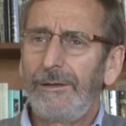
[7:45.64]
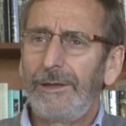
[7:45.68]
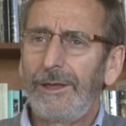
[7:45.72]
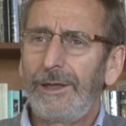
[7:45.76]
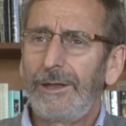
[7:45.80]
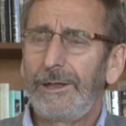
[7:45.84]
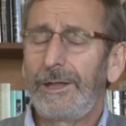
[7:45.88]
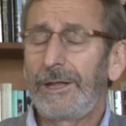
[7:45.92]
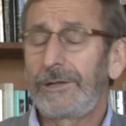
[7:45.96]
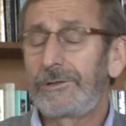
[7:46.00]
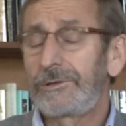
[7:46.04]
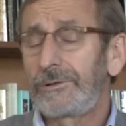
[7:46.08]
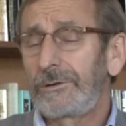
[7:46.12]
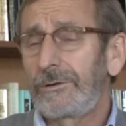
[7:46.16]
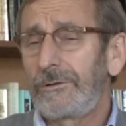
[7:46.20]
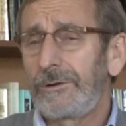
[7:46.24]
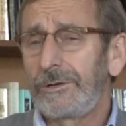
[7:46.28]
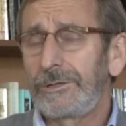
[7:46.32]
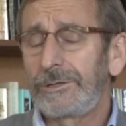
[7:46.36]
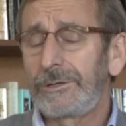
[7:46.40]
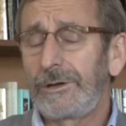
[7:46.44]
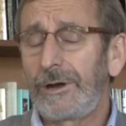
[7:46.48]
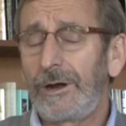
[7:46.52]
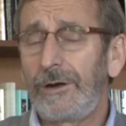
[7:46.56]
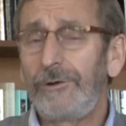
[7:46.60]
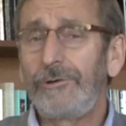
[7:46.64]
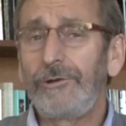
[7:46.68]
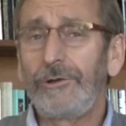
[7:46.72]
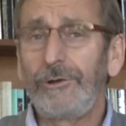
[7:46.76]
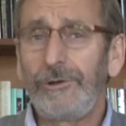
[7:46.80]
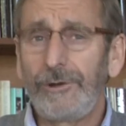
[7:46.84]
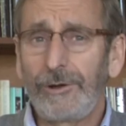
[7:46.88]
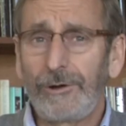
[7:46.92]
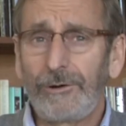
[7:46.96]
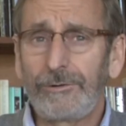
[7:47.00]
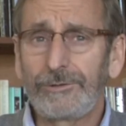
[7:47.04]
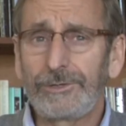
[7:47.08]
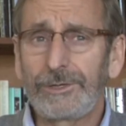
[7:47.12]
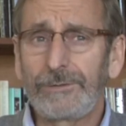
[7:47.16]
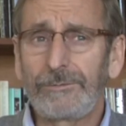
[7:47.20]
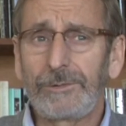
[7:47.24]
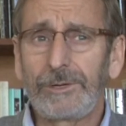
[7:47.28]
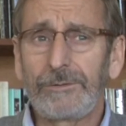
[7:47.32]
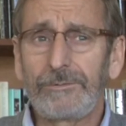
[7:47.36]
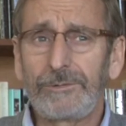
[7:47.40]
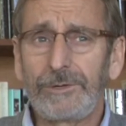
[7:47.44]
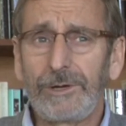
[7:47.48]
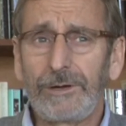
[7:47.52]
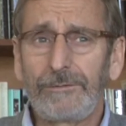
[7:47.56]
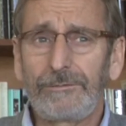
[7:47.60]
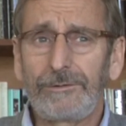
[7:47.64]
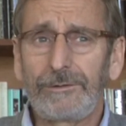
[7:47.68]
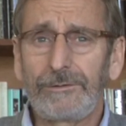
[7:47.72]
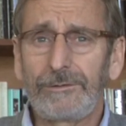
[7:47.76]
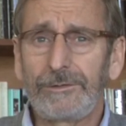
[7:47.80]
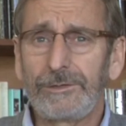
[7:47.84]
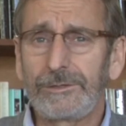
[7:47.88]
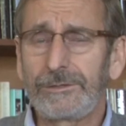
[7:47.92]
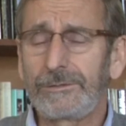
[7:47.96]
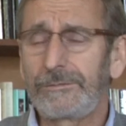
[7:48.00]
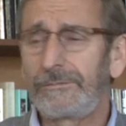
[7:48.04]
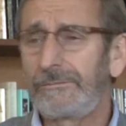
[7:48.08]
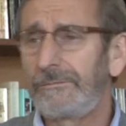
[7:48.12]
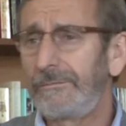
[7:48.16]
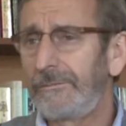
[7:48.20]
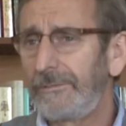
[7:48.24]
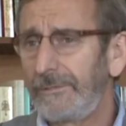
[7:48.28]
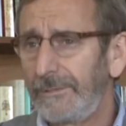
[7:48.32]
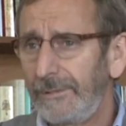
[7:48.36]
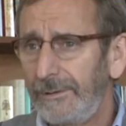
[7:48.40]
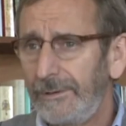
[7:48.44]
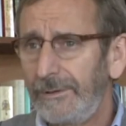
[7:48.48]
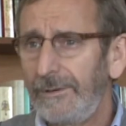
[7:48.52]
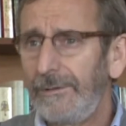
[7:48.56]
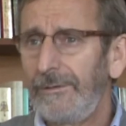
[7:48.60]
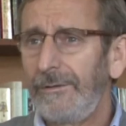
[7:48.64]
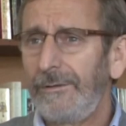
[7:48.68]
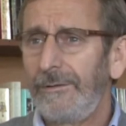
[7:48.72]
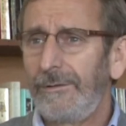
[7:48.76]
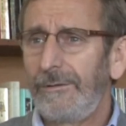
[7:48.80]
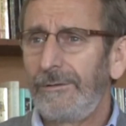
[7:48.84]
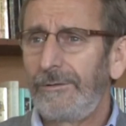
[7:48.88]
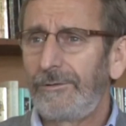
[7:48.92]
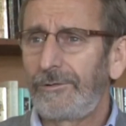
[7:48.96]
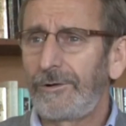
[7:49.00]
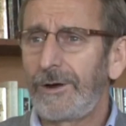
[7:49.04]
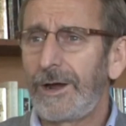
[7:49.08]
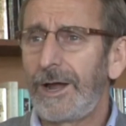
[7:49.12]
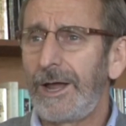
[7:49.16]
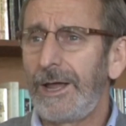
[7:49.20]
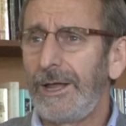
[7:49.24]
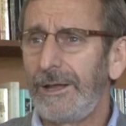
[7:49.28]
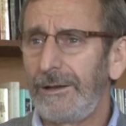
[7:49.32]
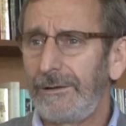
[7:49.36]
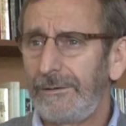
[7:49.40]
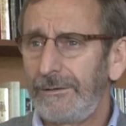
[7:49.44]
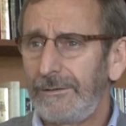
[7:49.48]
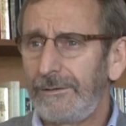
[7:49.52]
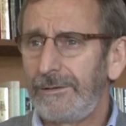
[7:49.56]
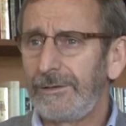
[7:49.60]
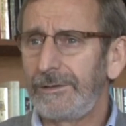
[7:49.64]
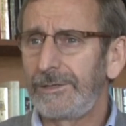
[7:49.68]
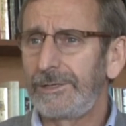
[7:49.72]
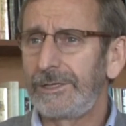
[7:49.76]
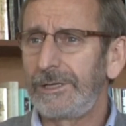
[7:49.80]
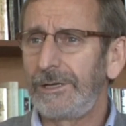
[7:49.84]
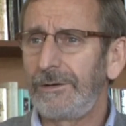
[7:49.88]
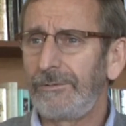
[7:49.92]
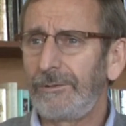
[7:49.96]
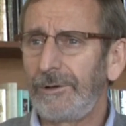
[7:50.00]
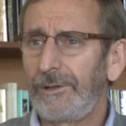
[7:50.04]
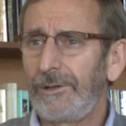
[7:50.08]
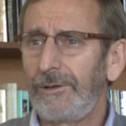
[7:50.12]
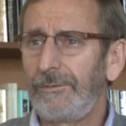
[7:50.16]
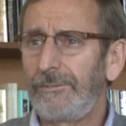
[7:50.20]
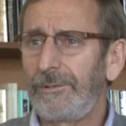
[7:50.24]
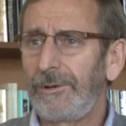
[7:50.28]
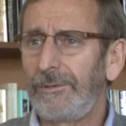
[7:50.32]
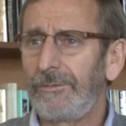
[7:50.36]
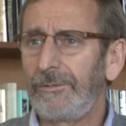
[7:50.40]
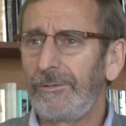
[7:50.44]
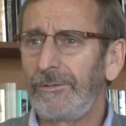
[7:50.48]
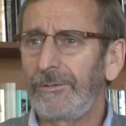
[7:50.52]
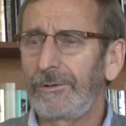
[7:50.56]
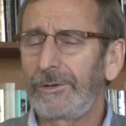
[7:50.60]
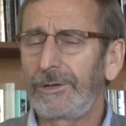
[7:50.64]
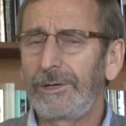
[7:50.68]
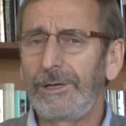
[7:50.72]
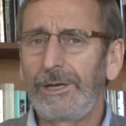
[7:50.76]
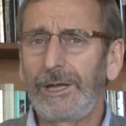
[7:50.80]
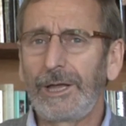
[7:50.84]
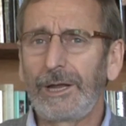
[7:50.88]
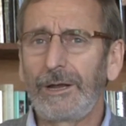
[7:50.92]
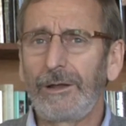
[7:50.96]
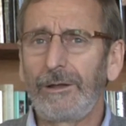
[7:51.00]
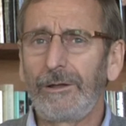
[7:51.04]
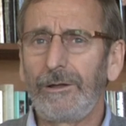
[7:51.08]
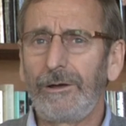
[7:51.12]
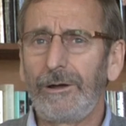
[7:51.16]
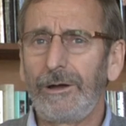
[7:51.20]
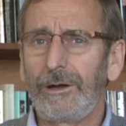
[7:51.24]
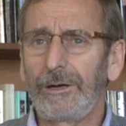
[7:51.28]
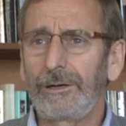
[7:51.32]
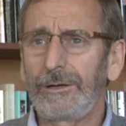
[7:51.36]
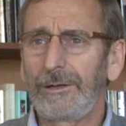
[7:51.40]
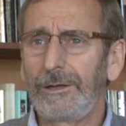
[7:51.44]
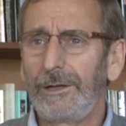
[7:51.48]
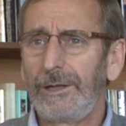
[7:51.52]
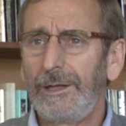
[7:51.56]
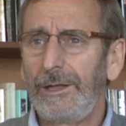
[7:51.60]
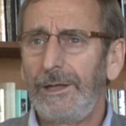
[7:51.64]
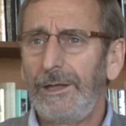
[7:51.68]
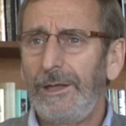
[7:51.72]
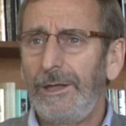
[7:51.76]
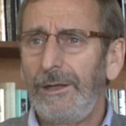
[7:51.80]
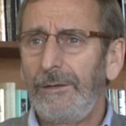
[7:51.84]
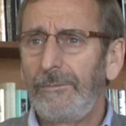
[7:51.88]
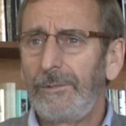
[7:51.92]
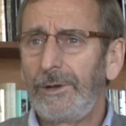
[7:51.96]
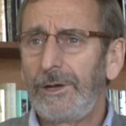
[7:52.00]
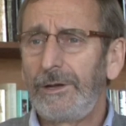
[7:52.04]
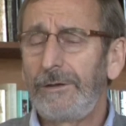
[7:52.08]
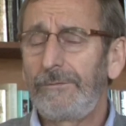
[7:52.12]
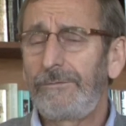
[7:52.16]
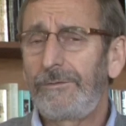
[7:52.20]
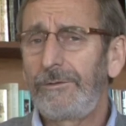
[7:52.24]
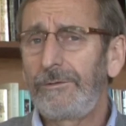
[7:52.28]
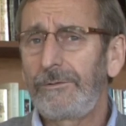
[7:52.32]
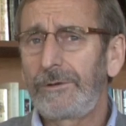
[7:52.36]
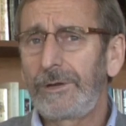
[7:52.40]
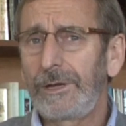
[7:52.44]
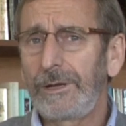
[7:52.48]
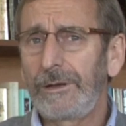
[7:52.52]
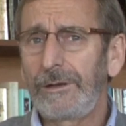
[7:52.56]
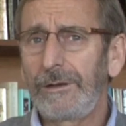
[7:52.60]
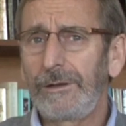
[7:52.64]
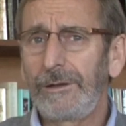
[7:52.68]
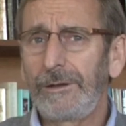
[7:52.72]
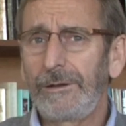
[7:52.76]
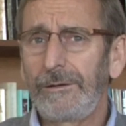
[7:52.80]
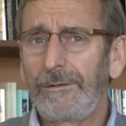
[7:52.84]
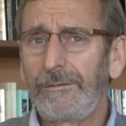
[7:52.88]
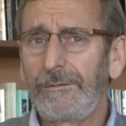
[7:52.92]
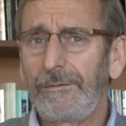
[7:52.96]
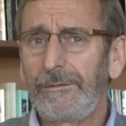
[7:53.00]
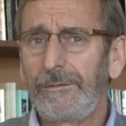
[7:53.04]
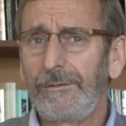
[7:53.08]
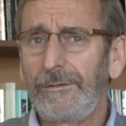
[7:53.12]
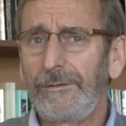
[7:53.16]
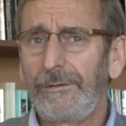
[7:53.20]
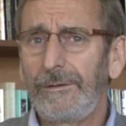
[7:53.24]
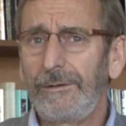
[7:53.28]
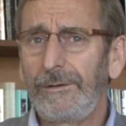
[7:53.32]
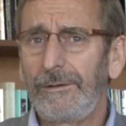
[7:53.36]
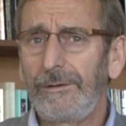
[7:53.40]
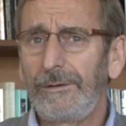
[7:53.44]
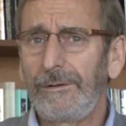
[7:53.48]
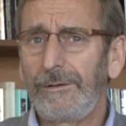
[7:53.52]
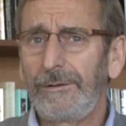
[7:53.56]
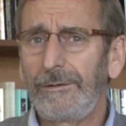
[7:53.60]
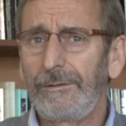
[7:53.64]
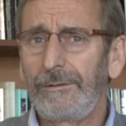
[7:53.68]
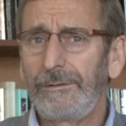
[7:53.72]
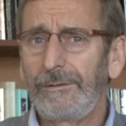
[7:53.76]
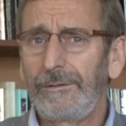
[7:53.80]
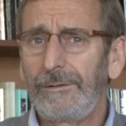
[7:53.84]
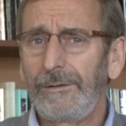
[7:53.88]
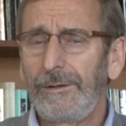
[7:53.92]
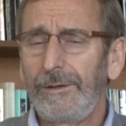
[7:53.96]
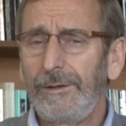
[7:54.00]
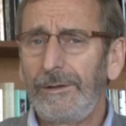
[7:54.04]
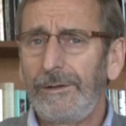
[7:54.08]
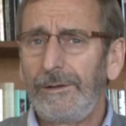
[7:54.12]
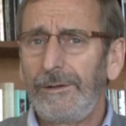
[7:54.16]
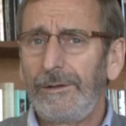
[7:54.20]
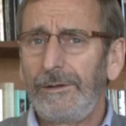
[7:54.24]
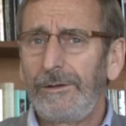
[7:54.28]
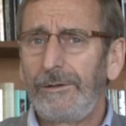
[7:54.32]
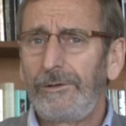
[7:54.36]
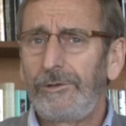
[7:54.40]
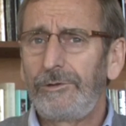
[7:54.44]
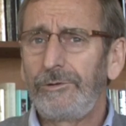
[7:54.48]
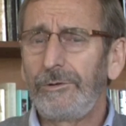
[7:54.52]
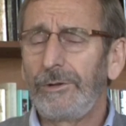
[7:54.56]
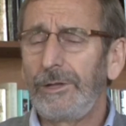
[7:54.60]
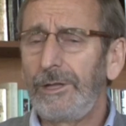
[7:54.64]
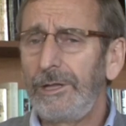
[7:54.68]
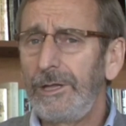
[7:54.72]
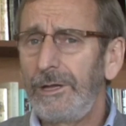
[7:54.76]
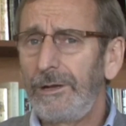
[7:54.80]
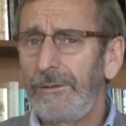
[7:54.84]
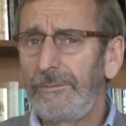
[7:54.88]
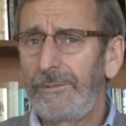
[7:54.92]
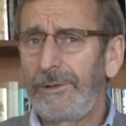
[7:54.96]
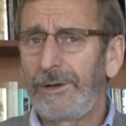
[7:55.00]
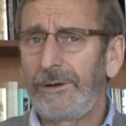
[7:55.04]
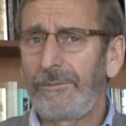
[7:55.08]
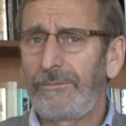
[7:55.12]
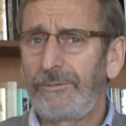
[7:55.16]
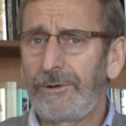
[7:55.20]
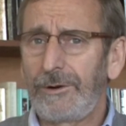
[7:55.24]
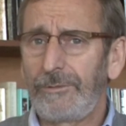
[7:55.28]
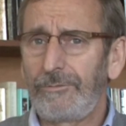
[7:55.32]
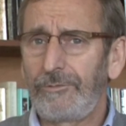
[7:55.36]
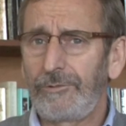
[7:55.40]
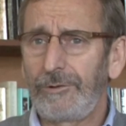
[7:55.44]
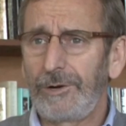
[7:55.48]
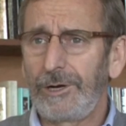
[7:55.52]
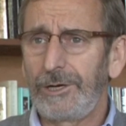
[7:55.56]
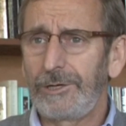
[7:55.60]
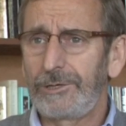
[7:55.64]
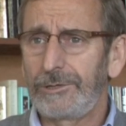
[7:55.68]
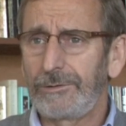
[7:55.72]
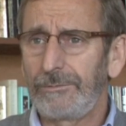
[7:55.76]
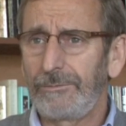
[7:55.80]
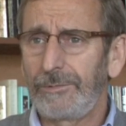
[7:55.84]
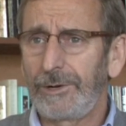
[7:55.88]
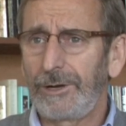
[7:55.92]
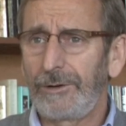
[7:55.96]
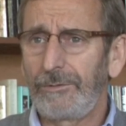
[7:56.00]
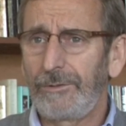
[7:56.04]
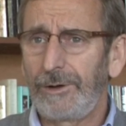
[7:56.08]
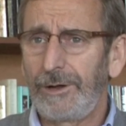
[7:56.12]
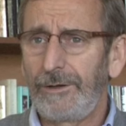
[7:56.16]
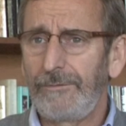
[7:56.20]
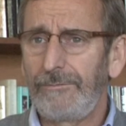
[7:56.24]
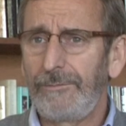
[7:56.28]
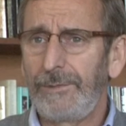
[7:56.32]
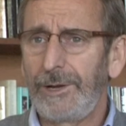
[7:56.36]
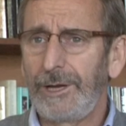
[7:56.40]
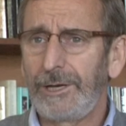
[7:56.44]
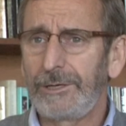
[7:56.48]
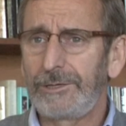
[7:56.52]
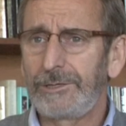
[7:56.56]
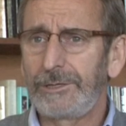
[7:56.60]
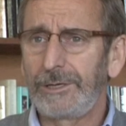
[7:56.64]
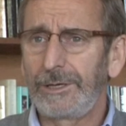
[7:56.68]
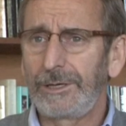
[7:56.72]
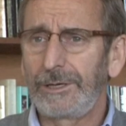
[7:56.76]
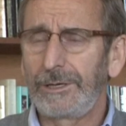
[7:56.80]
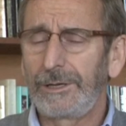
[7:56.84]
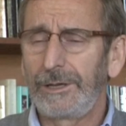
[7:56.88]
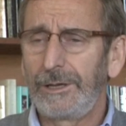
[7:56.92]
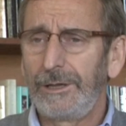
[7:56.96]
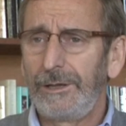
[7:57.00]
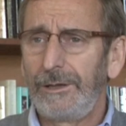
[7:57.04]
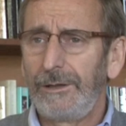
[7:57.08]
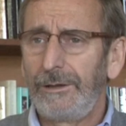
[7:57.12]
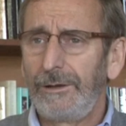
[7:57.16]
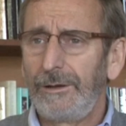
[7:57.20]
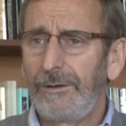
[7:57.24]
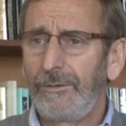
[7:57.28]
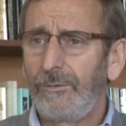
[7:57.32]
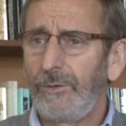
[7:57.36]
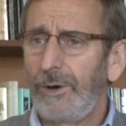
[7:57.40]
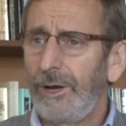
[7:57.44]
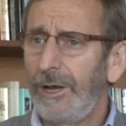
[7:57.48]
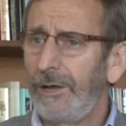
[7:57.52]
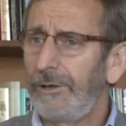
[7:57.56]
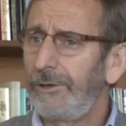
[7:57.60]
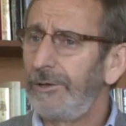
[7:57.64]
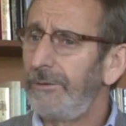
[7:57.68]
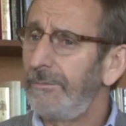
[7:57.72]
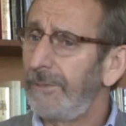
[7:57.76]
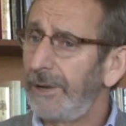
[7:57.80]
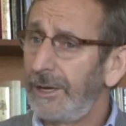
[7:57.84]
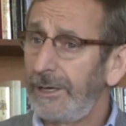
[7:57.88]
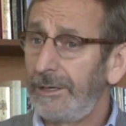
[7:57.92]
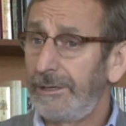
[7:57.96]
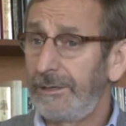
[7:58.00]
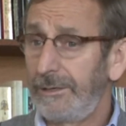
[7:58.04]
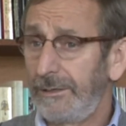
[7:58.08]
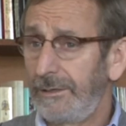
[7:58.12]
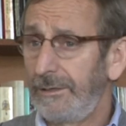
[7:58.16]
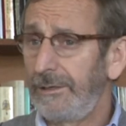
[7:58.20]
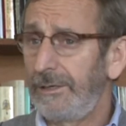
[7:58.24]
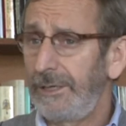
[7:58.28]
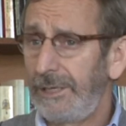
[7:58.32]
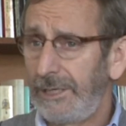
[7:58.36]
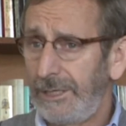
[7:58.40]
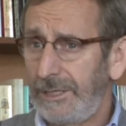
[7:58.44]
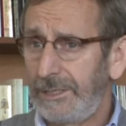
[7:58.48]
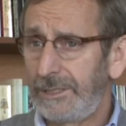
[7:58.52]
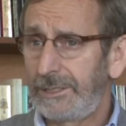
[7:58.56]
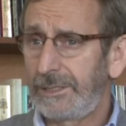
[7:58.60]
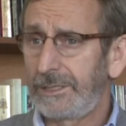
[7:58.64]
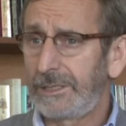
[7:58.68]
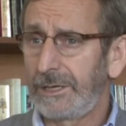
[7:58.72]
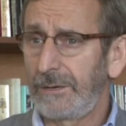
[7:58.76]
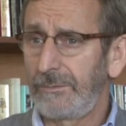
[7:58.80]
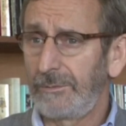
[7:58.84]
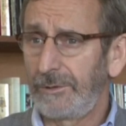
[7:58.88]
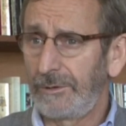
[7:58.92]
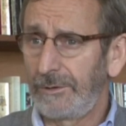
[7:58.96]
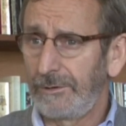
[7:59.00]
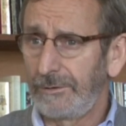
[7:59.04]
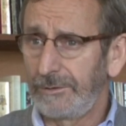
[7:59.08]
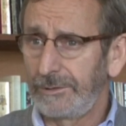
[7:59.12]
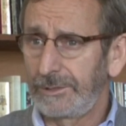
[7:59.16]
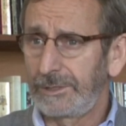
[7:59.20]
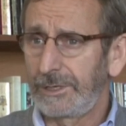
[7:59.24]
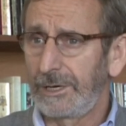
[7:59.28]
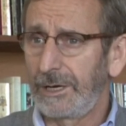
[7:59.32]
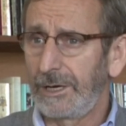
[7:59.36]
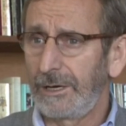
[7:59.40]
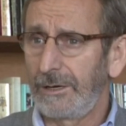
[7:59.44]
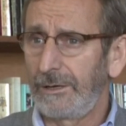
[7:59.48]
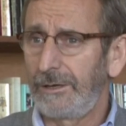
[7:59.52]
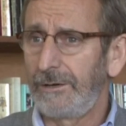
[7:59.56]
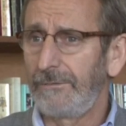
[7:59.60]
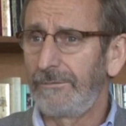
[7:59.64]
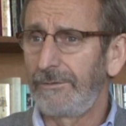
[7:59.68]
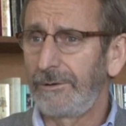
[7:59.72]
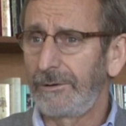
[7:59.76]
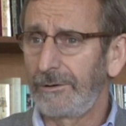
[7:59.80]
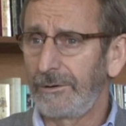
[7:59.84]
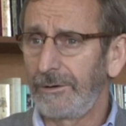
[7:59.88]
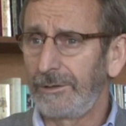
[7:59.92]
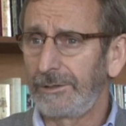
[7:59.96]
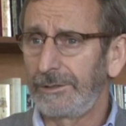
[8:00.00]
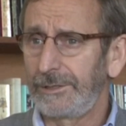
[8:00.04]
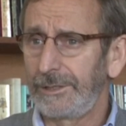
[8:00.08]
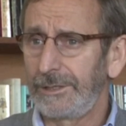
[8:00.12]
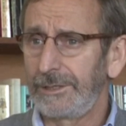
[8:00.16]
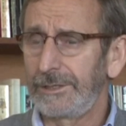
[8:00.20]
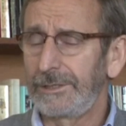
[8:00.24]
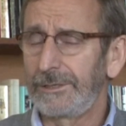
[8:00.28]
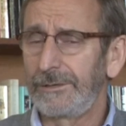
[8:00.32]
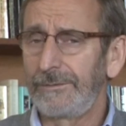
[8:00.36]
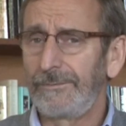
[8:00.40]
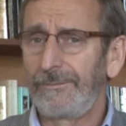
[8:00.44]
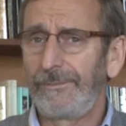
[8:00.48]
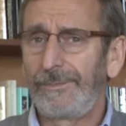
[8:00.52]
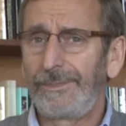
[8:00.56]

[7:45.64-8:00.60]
And that's, of course, hard to know. Sometimes you have to just try it to see whether people can get along. But if you can do a little bit of preparation by way of matching well, you might ease some of those kind of difficulties.